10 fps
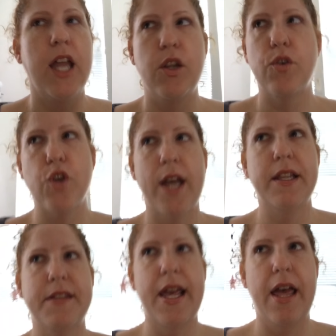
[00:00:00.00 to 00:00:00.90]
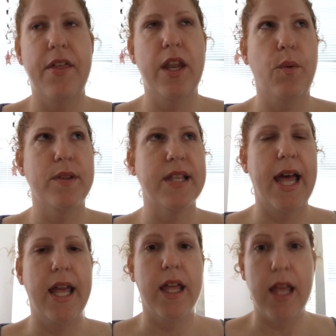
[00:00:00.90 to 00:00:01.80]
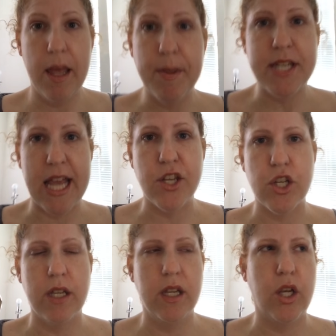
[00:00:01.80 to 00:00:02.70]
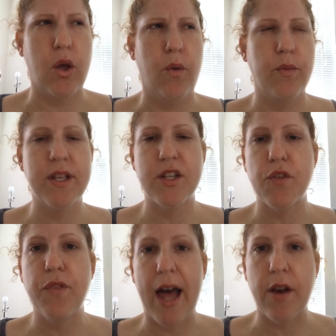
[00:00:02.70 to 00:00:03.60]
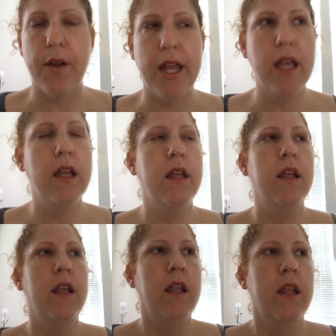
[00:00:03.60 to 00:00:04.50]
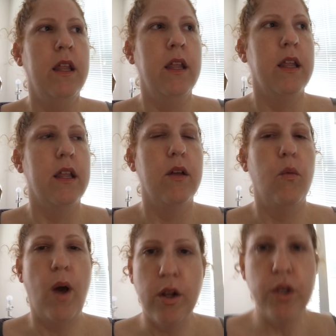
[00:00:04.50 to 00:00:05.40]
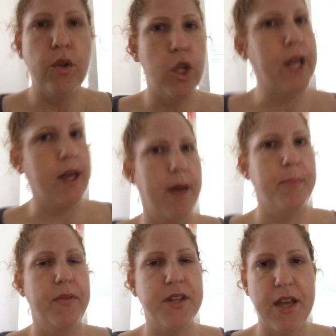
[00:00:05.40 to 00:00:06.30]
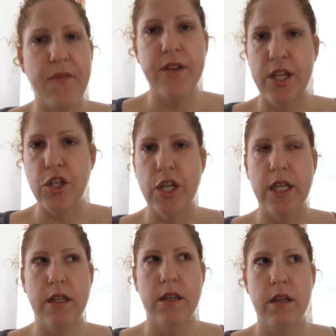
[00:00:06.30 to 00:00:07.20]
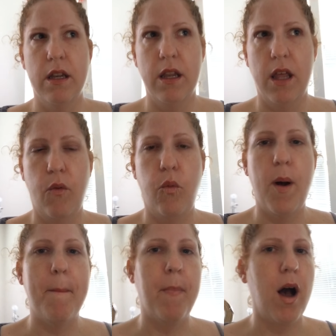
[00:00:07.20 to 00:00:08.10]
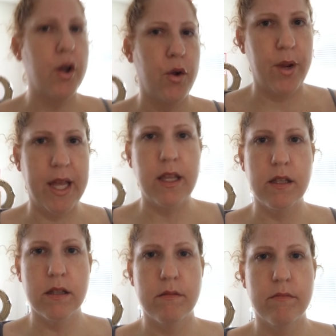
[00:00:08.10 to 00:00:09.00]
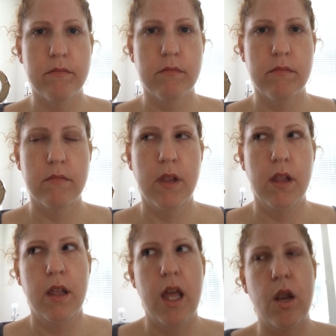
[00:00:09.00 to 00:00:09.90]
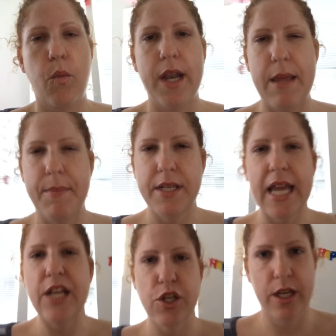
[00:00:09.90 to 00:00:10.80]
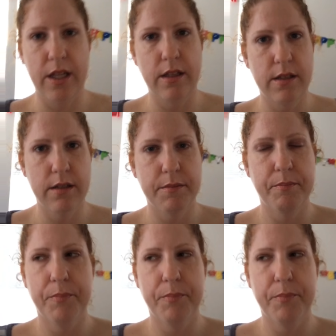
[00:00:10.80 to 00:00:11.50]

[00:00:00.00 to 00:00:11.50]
And you're trying to say that it was like imitation, such a flattery. Why don't you look up the definition of what mockery is and what imitation is?